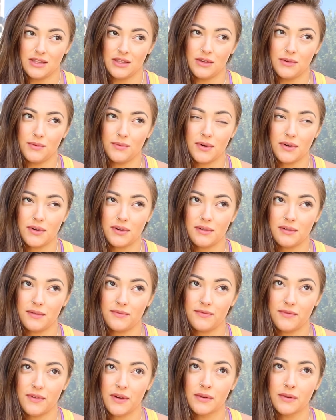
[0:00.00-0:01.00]
You want to
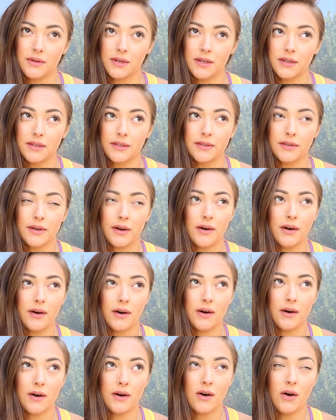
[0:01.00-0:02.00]
focus
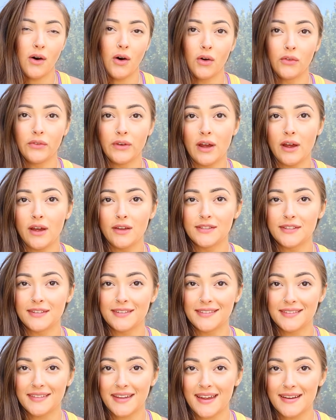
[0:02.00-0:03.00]
on
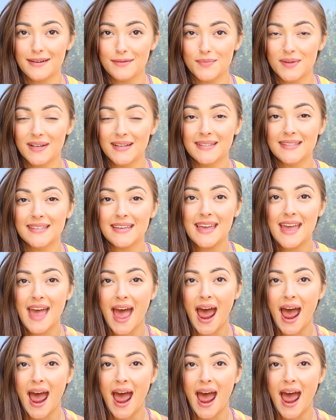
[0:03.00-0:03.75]
sustainability